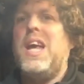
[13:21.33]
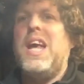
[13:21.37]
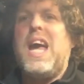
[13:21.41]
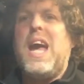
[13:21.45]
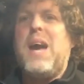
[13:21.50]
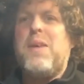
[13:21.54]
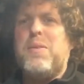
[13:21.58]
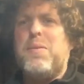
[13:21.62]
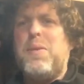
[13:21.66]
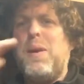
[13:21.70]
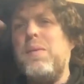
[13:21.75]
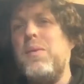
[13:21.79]

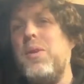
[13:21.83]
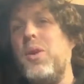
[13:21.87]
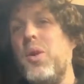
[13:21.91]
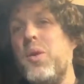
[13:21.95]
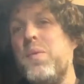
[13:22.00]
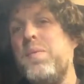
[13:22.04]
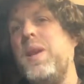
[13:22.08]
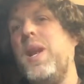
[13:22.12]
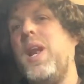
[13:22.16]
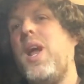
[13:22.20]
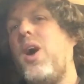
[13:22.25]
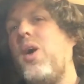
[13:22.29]
And people look
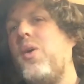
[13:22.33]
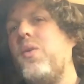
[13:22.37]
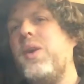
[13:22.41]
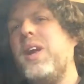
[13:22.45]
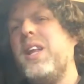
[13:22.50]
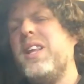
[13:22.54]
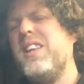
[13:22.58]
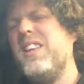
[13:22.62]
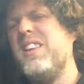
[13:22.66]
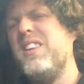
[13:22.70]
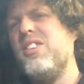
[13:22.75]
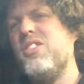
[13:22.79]
below
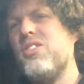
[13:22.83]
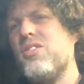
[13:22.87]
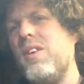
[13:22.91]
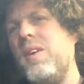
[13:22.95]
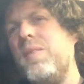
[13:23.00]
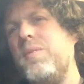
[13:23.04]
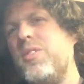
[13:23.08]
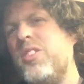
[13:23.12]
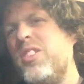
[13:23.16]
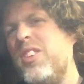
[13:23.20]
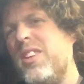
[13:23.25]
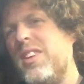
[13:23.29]
in the
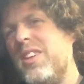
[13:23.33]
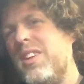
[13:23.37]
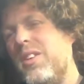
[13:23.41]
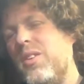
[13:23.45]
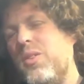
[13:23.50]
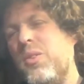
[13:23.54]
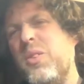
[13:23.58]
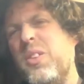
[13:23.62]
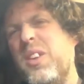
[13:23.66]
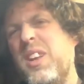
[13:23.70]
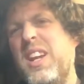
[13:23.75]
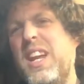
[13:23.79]
description and
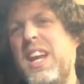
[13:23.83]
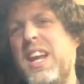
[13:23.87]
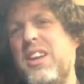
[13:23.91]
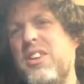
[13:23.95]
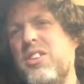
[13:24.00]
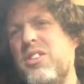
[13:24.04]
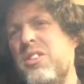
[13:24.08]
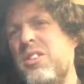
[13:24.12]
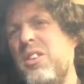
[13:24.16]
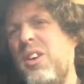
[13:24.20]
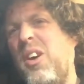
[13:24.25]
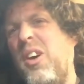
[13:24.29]
all the
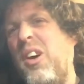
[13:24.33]
links.